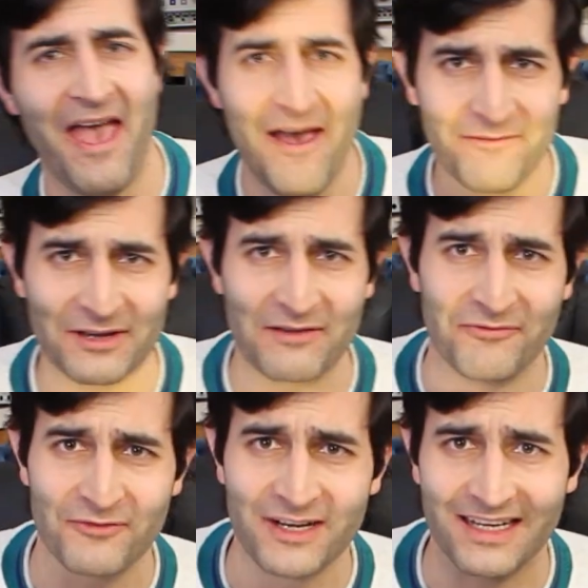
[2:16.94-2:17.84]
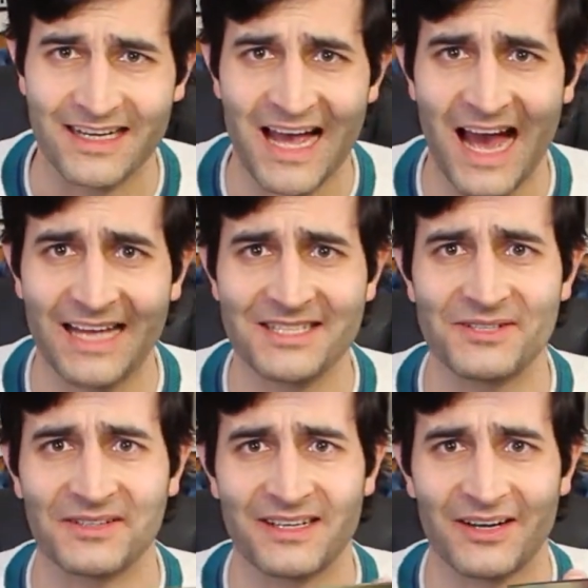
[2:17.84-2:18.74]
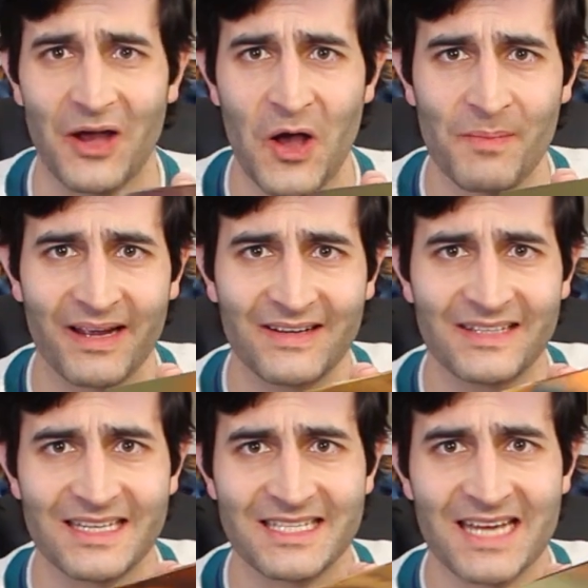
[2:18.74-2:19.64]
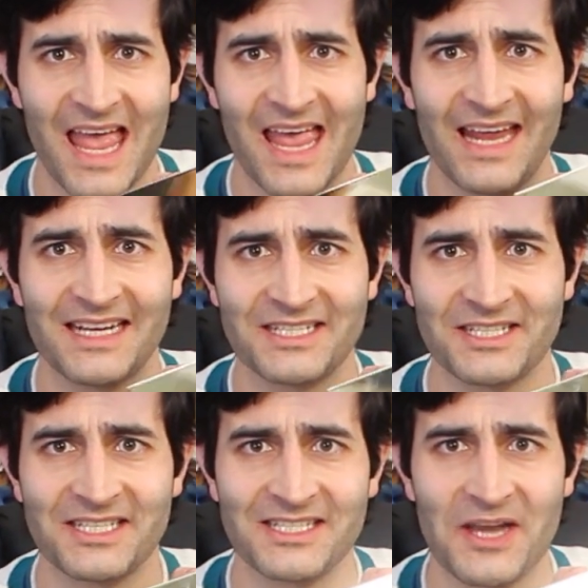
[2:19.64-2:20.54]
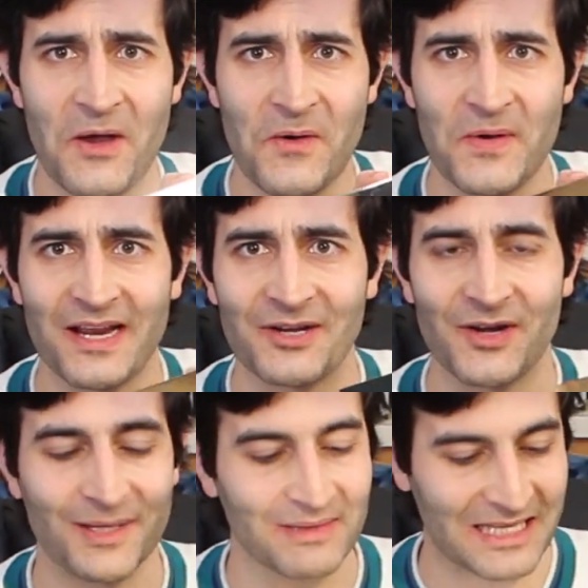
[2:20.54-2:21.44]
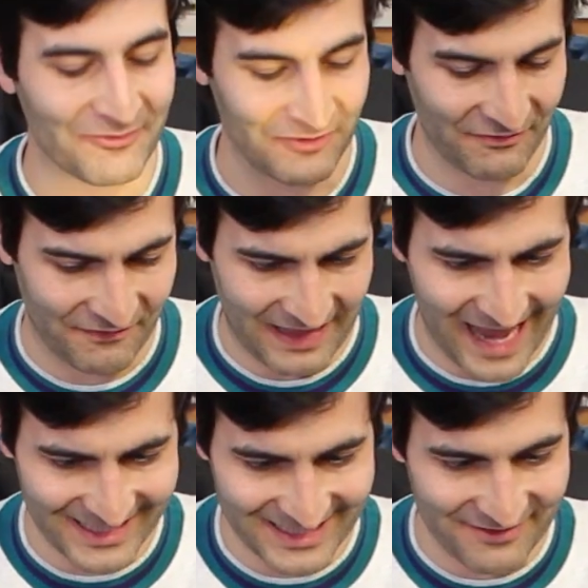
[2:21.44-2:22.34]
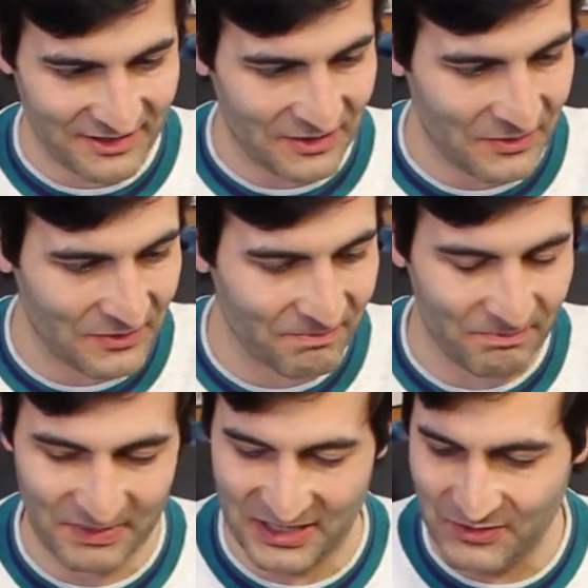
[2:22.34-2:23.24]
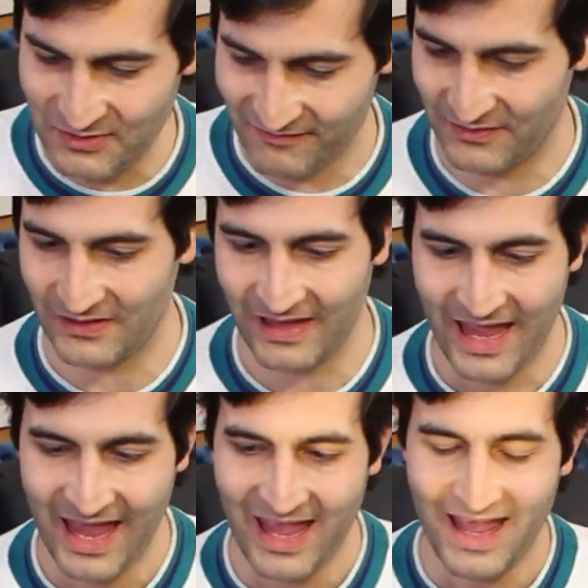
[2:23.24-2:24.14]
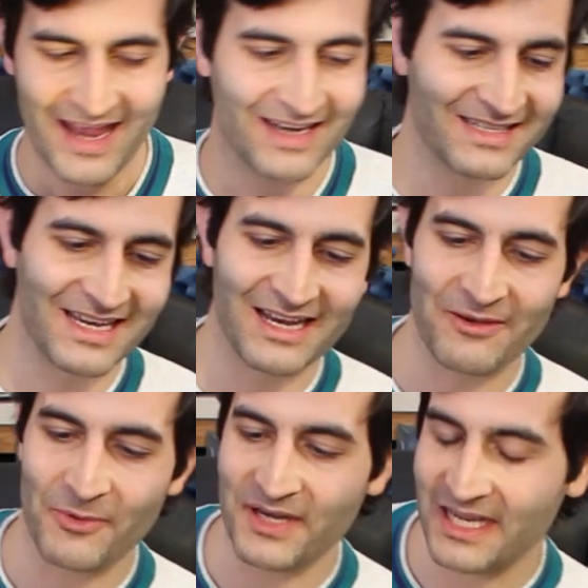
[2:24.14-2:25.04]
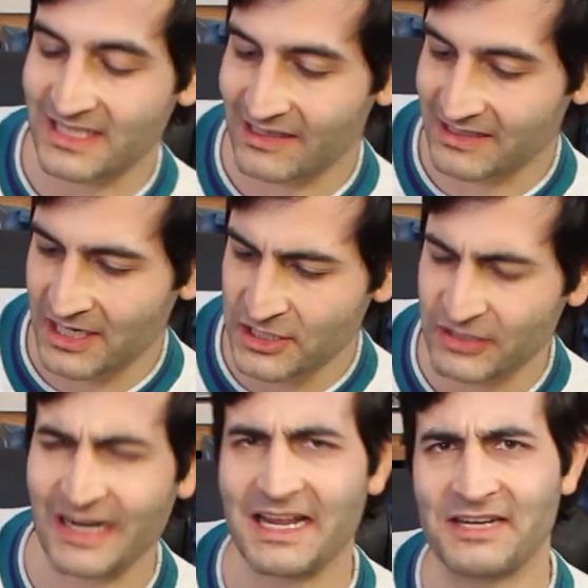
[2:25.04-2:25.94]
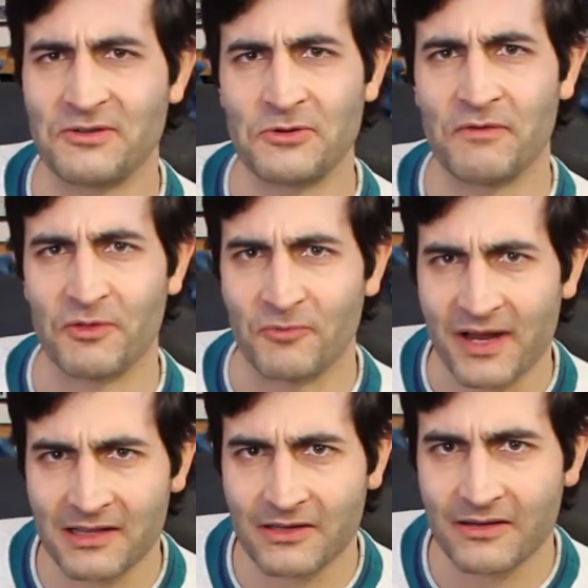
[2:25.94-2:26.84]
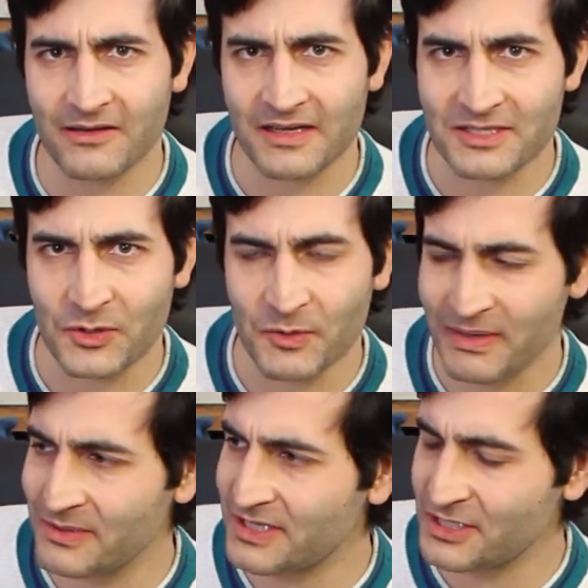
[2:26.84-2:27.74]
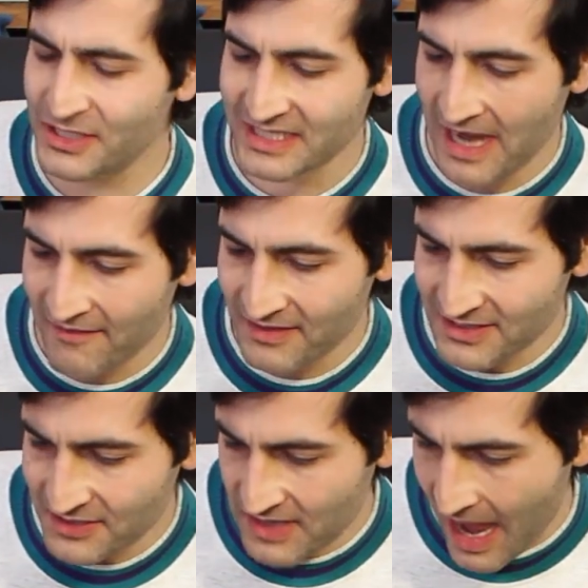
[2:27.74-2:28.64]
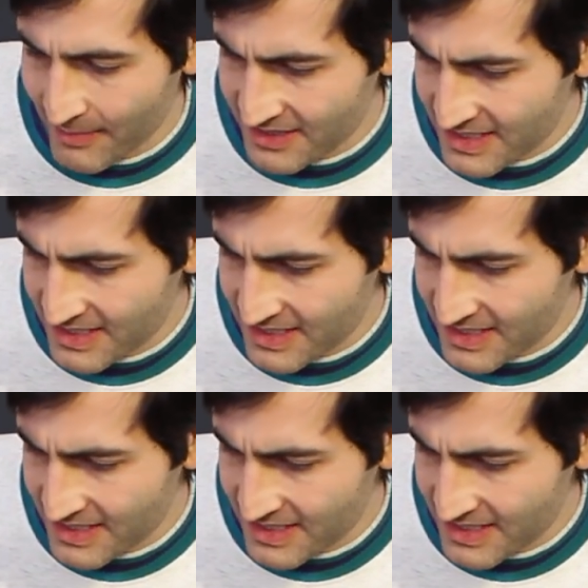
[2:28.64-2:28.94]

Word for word: heavy friggin' console here. Oh my goodness. It is just so incredibly reflective and beautiful. And uh, one nice little touch here, and I, I, don't know if the regular Scorpio editions have this or not, but